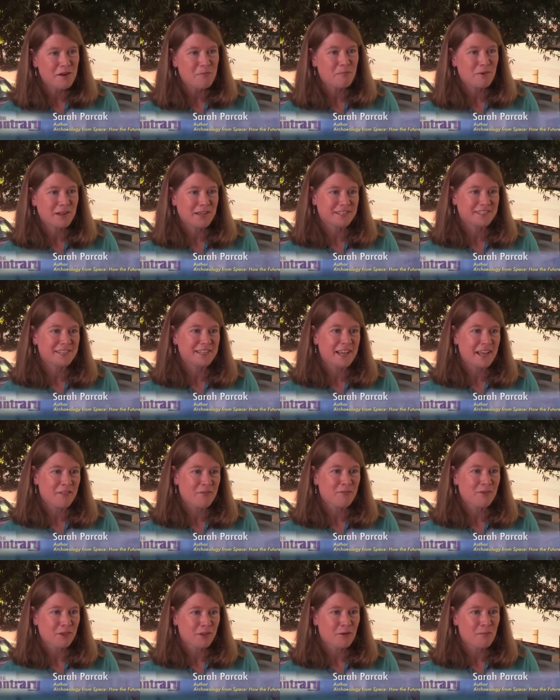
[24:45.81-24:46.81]
bring us
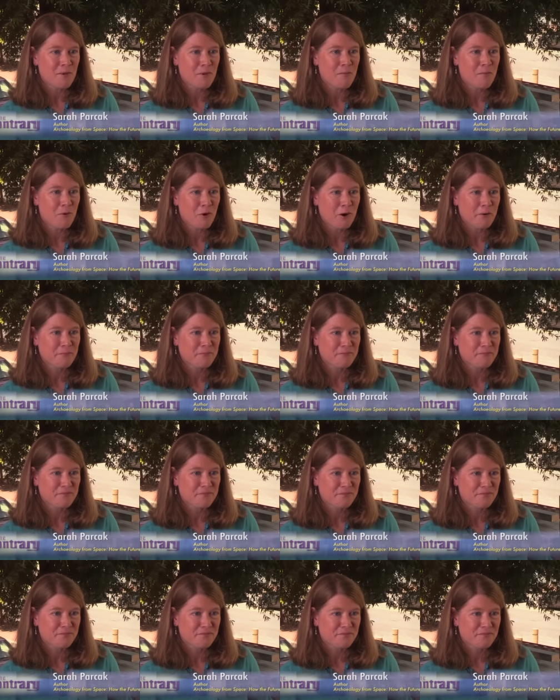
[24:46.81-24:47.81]
together a little bit more.
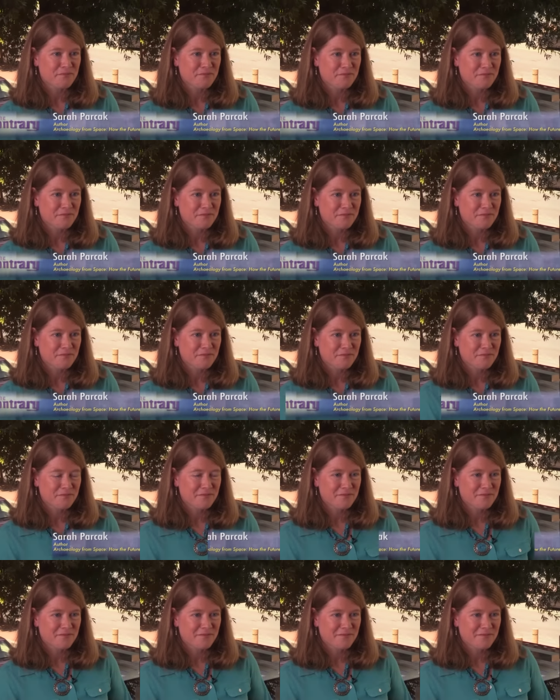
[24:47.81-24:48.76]
Terrific. Thank you so